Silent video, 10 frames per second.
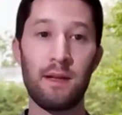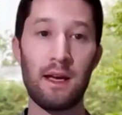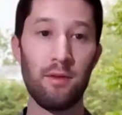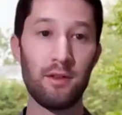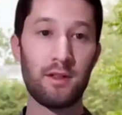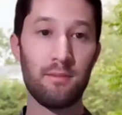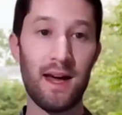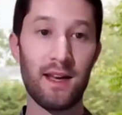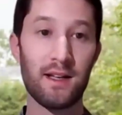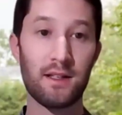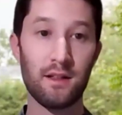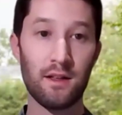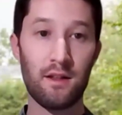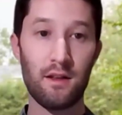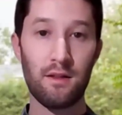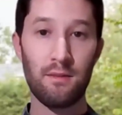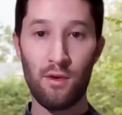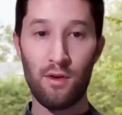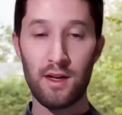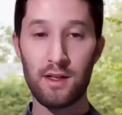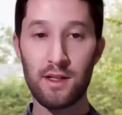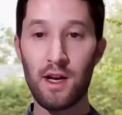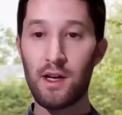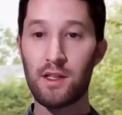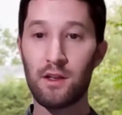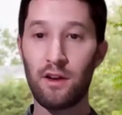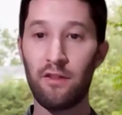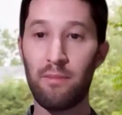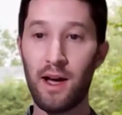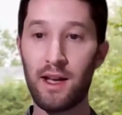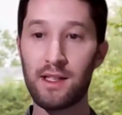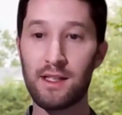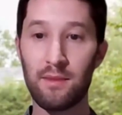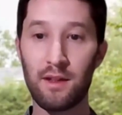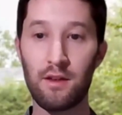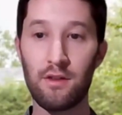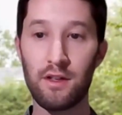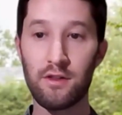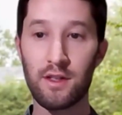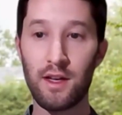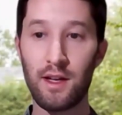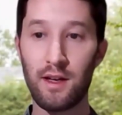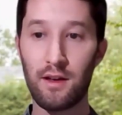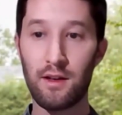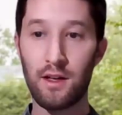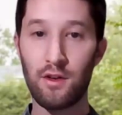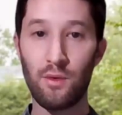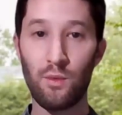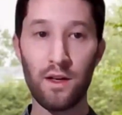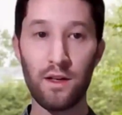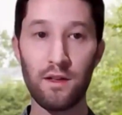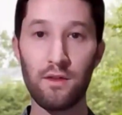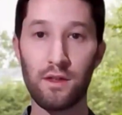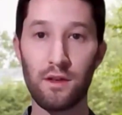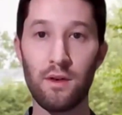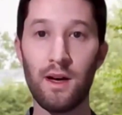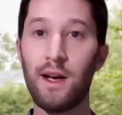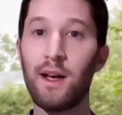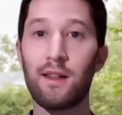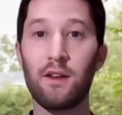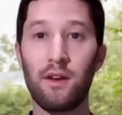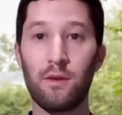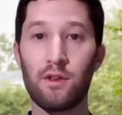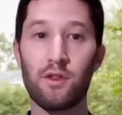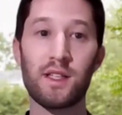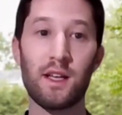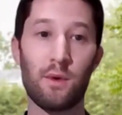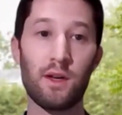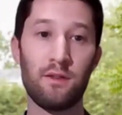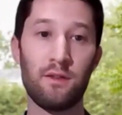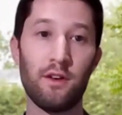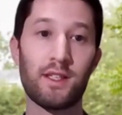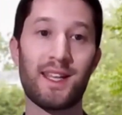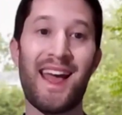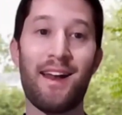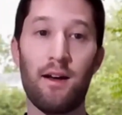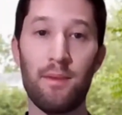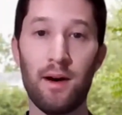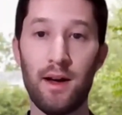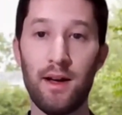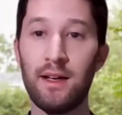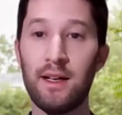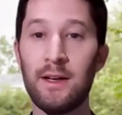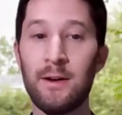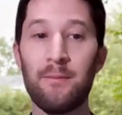and then be able to manage the mortgage. So if buying is something that you're interested in and you want to do so, then you need to address that question first: can I buy?